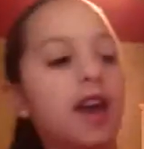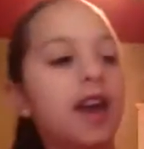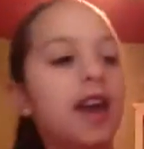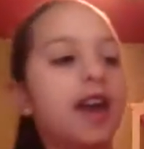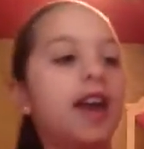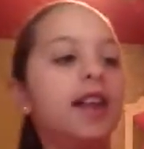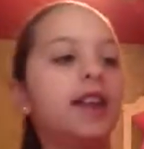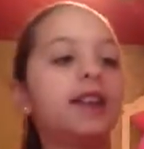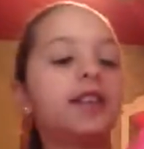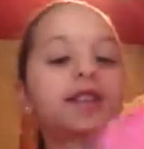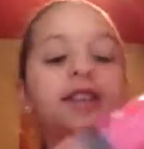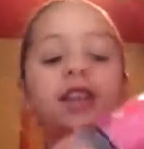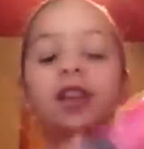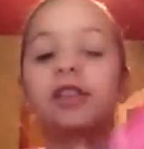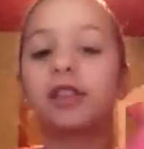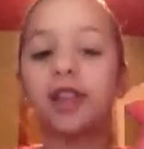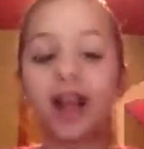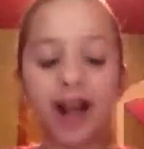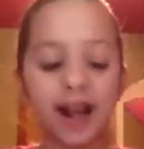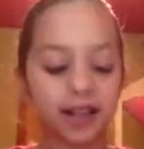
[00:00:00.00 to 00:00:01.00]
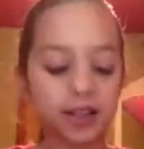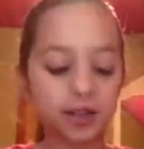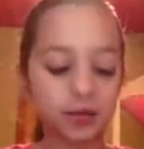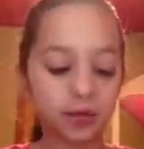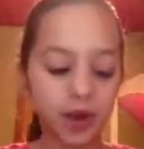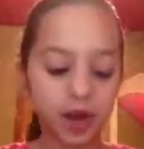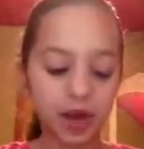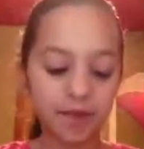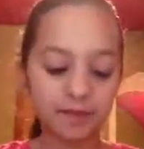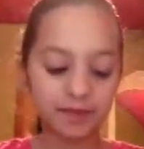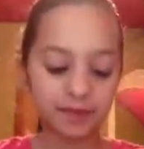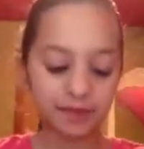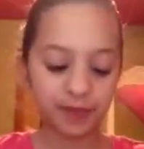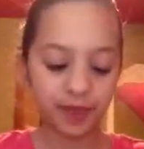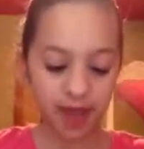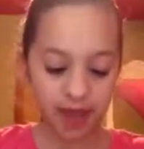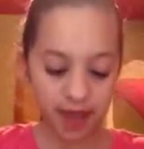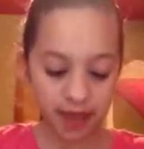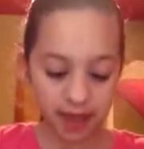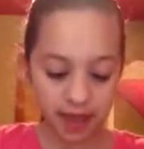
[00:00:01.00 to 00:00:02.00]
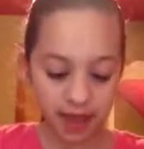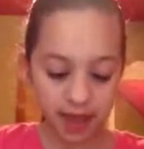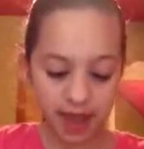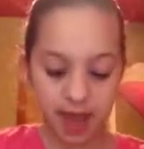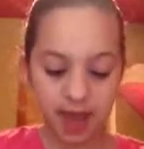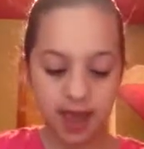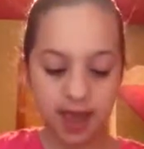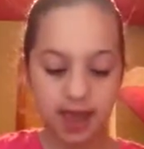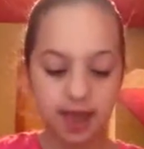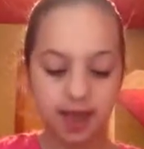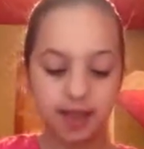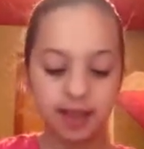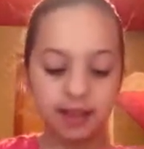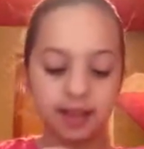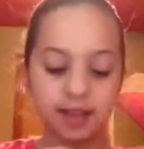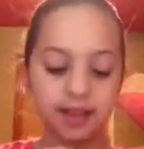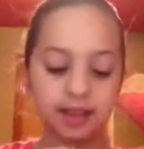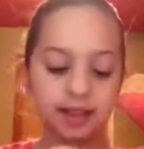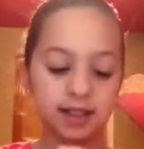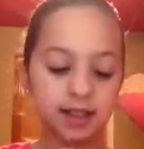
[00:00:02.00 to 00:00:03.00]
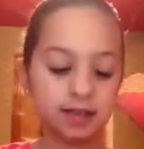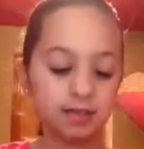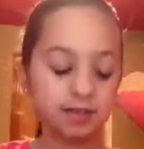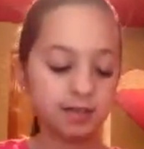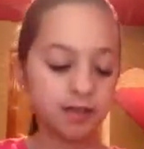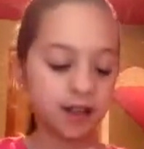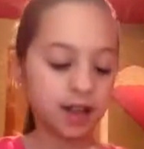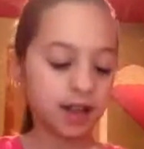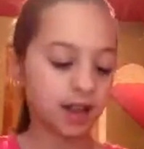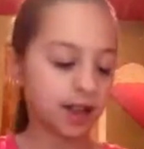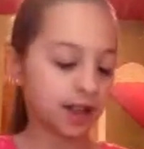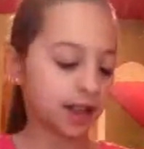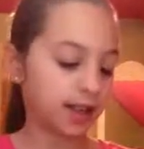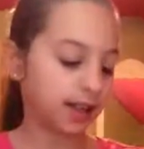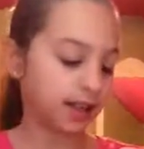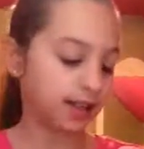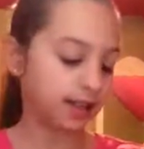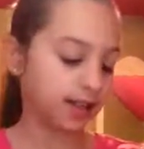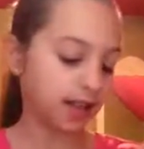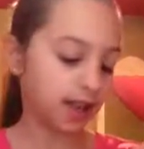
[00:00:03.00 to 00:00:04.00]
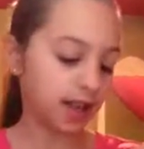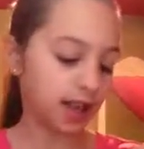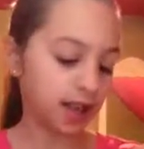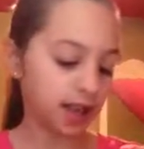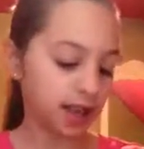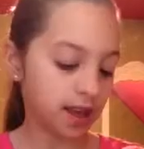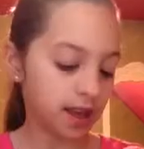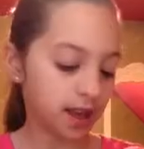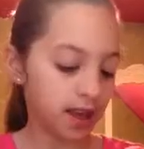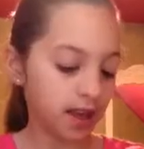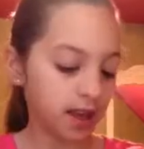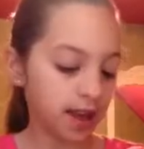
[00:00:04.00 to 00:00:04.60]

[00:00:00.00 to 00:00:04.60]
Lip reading: And it's the relax one. And this is the